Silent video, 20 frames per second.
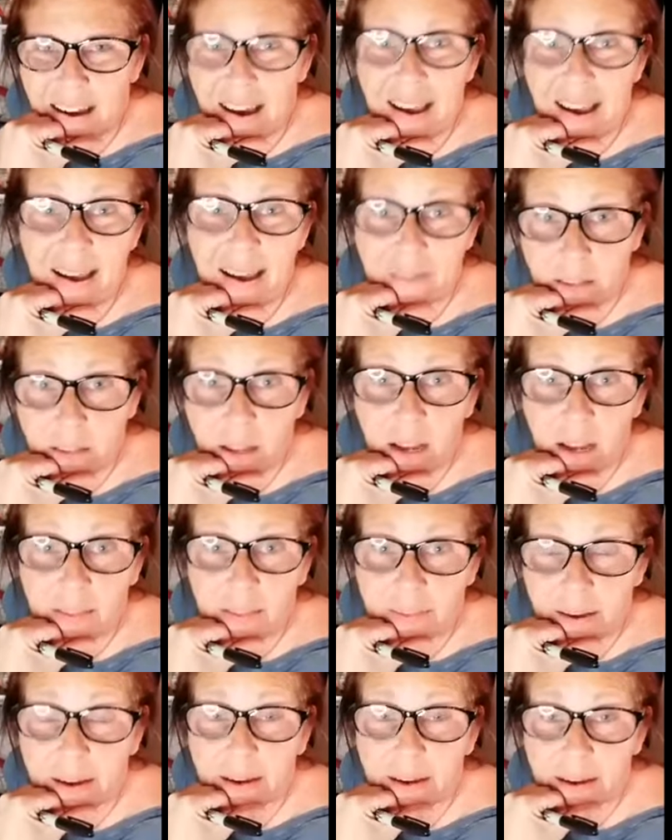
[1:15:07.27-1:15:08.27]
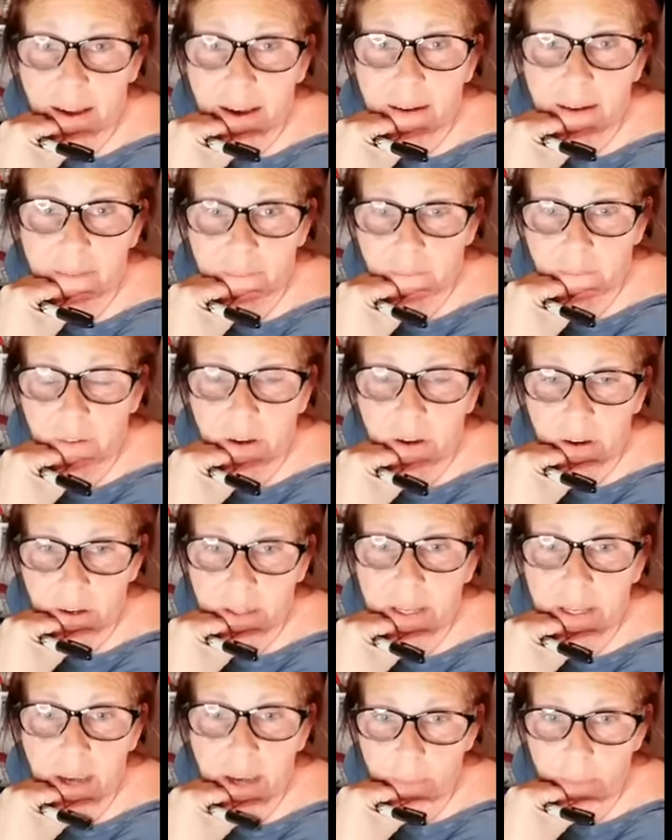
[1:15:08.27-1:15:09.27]
I have a lot that have, uh,
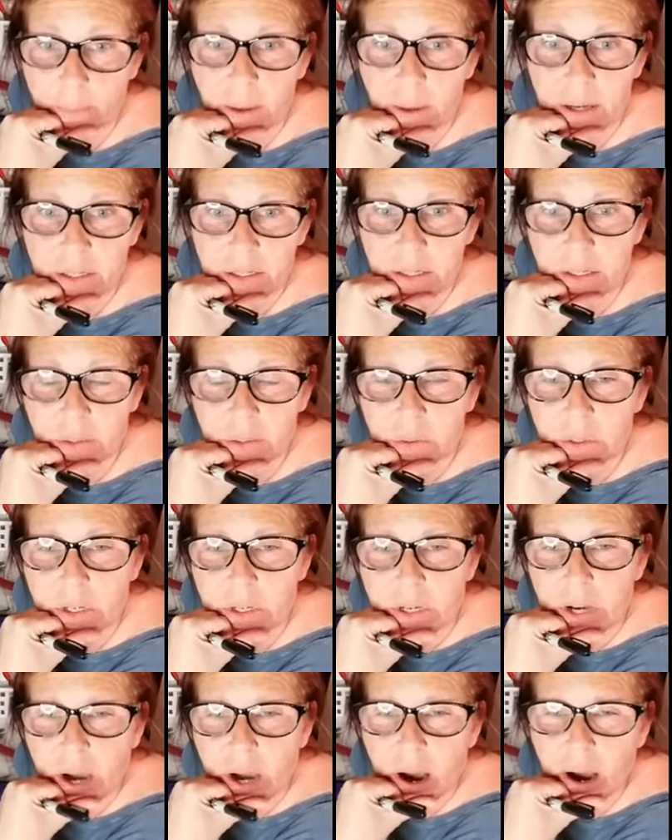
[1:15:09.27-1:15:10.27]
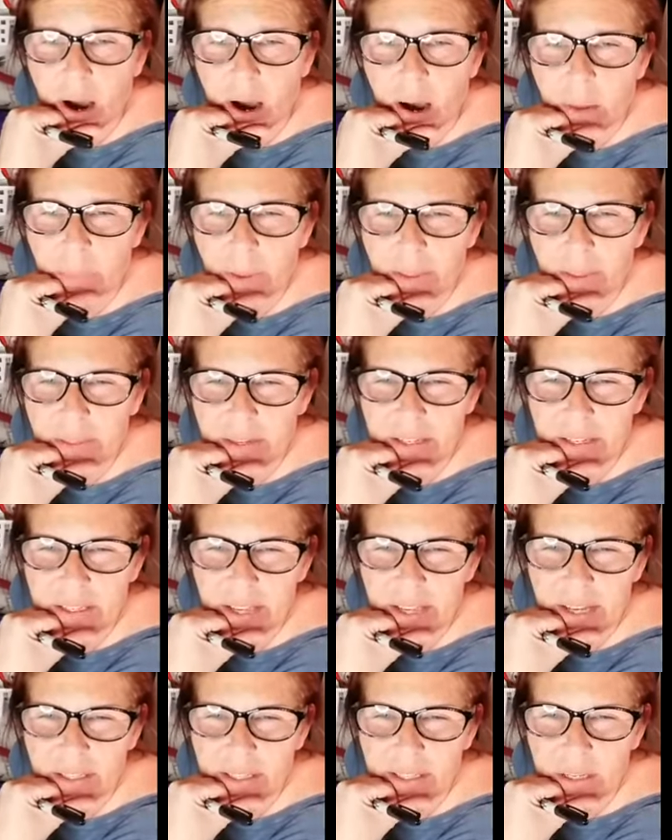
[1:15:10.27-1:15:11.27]
yeah, I do. Um,
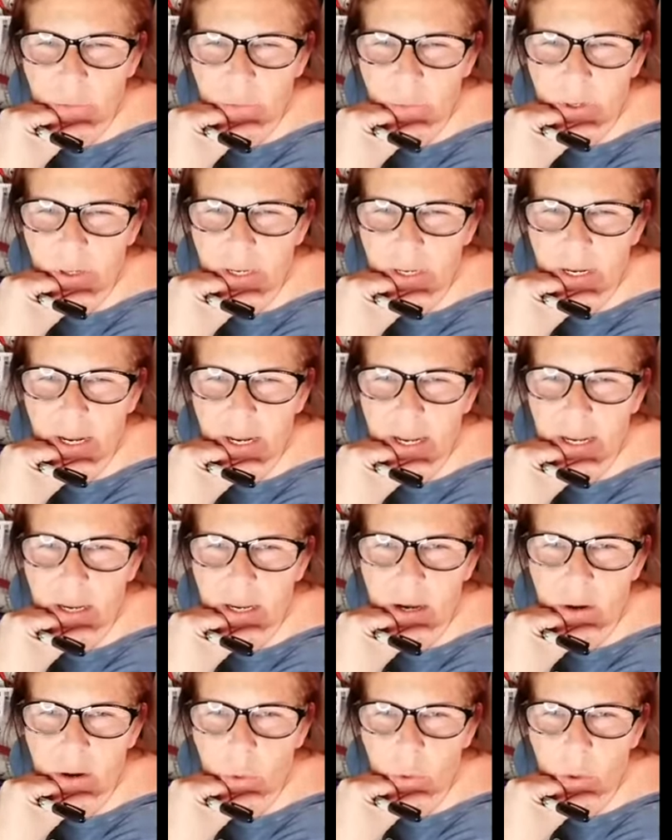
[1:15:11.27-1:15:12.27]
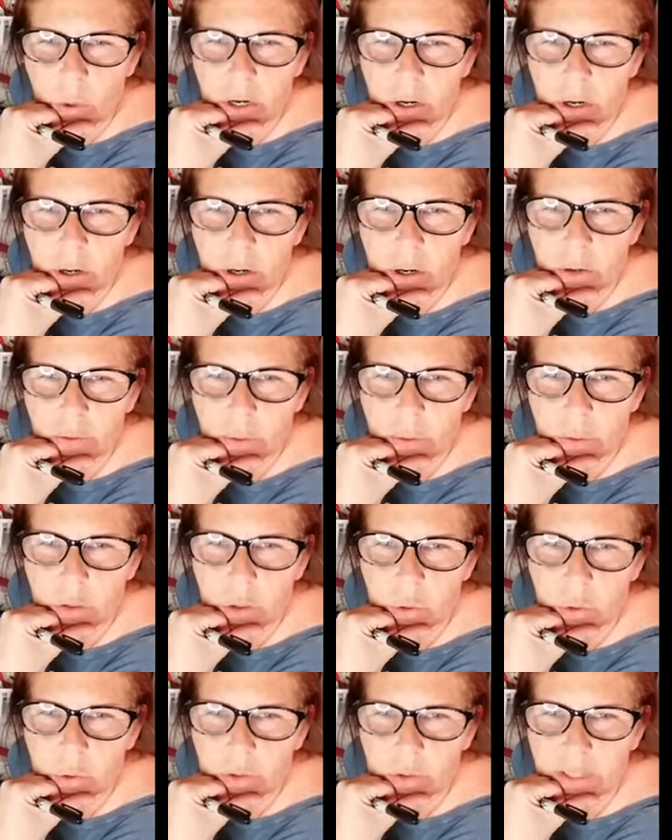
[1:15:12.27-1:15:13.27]
Bethany's asking, where can I order those
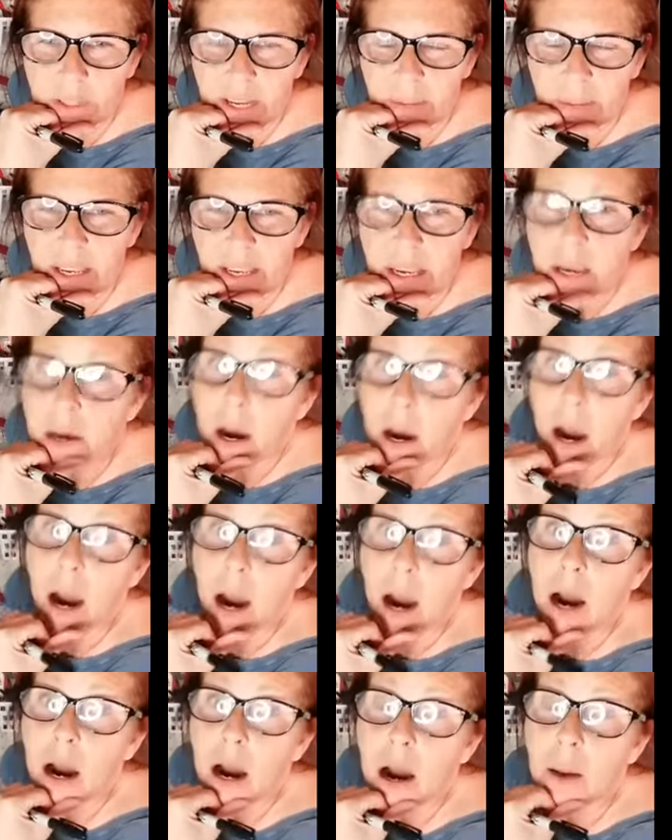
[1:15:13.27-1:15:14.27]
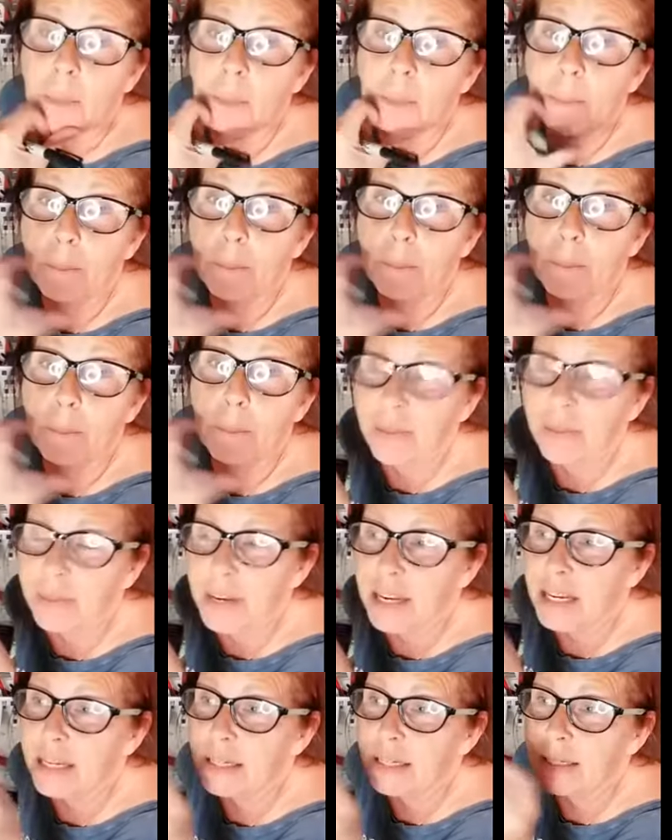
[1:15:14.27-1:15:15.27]
tools, Amy? Um,
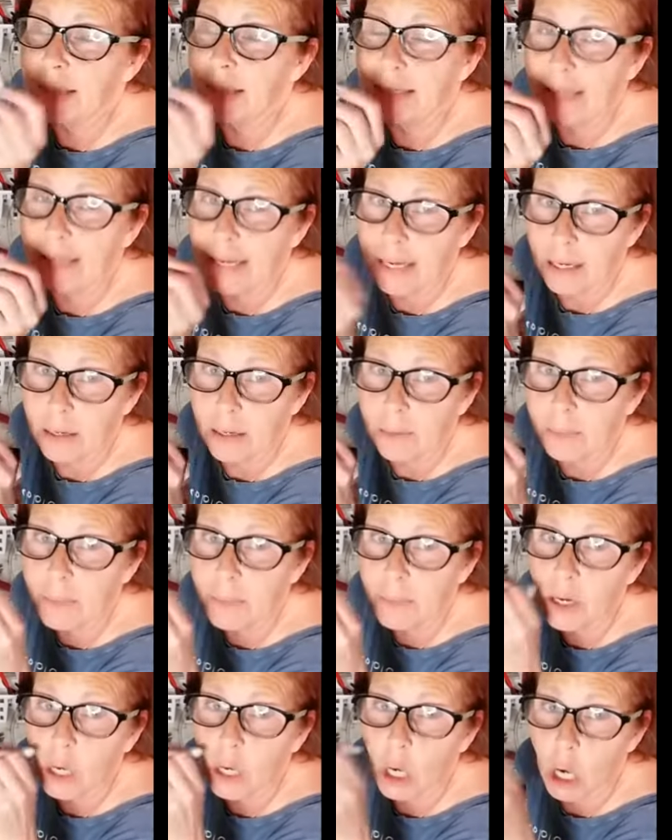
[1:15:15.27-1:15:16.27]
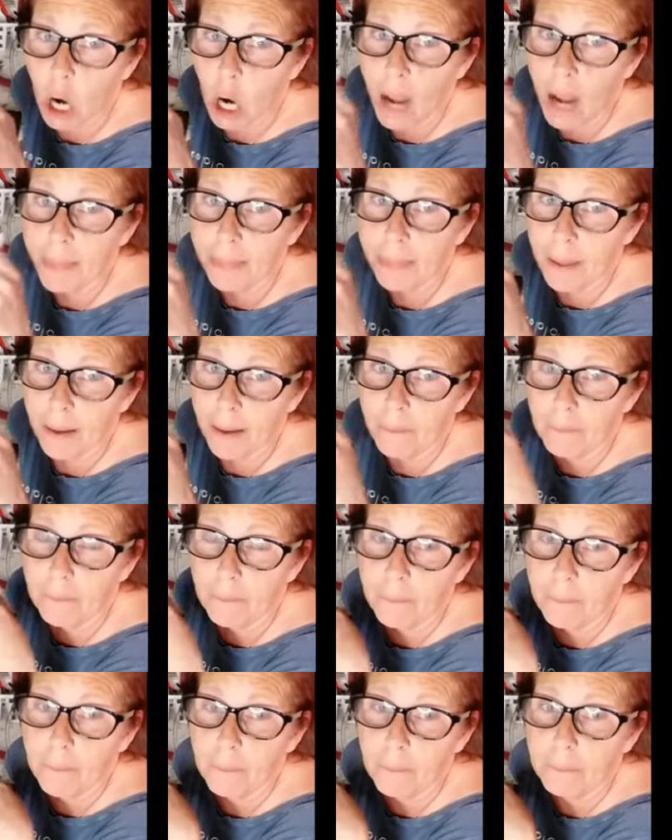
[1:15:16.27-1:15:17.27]
Bethany, Tim Question. got them
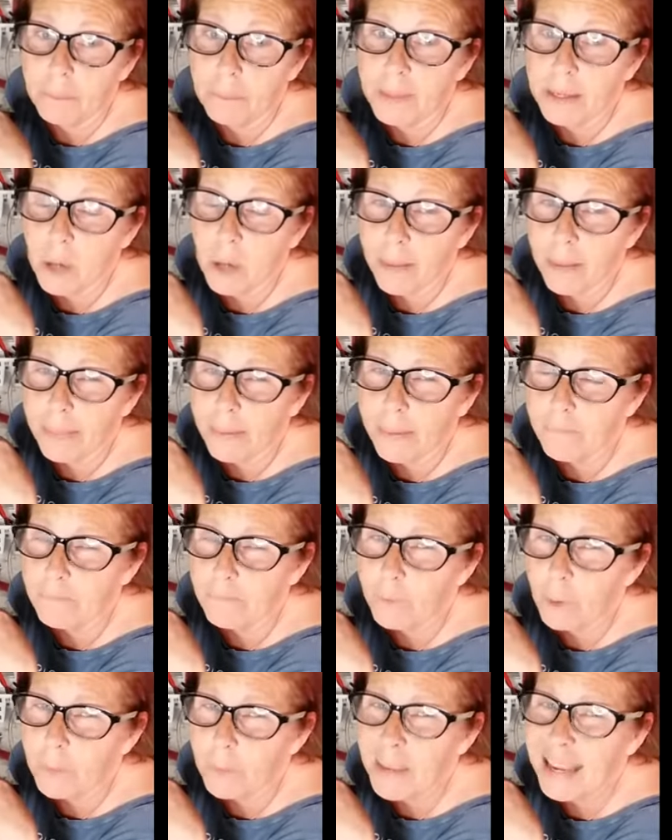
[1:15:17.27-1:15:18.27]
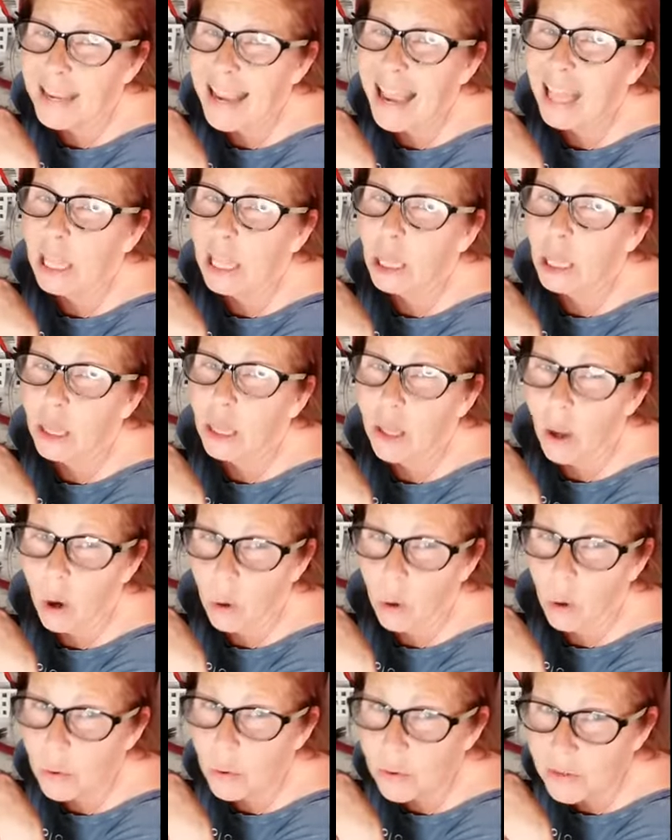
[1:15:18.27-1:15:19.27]
got them for me at
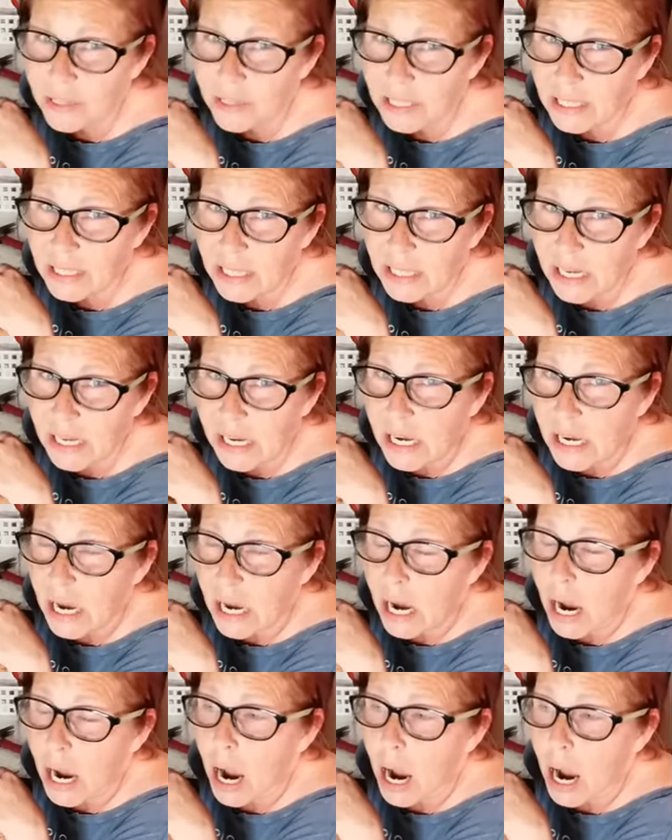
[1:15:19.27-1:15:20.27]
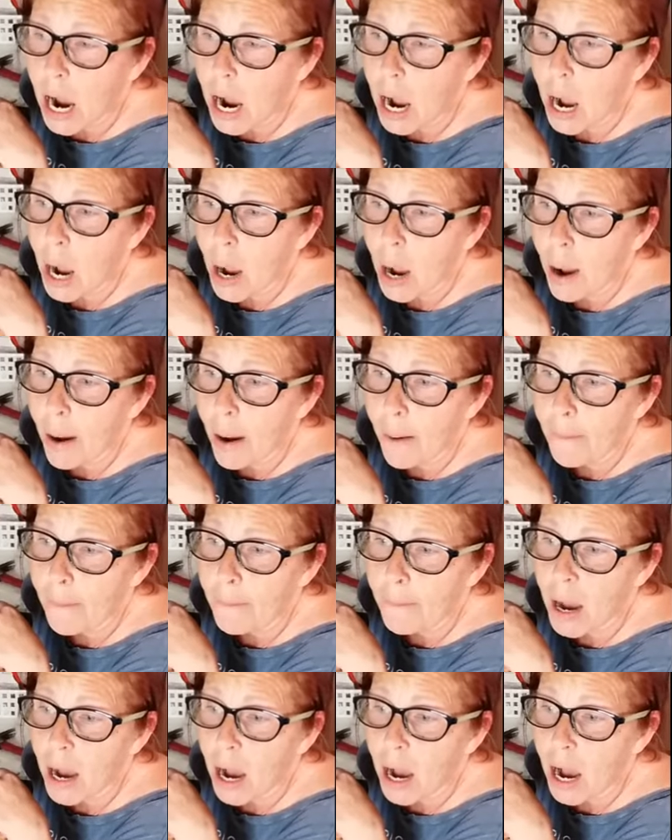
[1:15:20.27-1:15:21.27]
Lowe's.
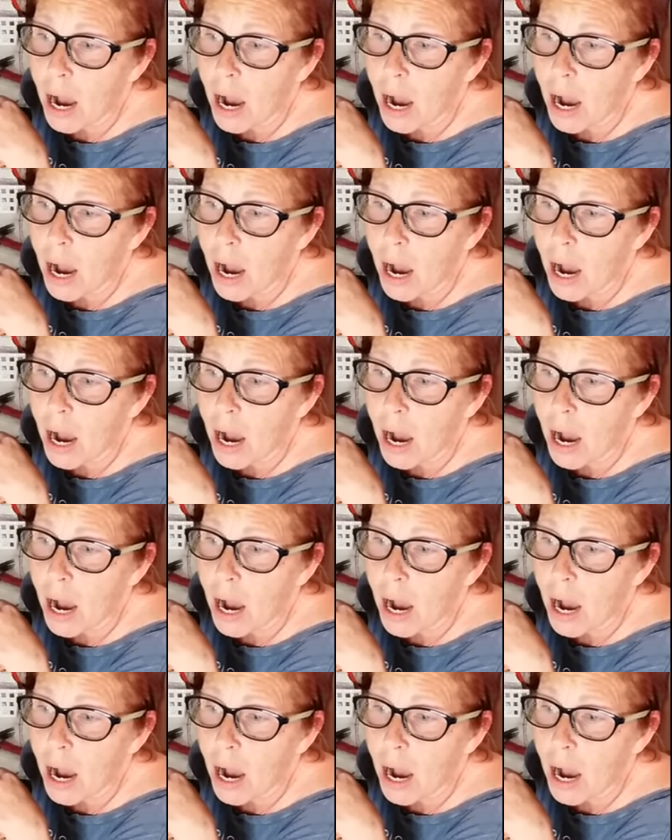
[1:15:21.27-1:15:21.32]
Um,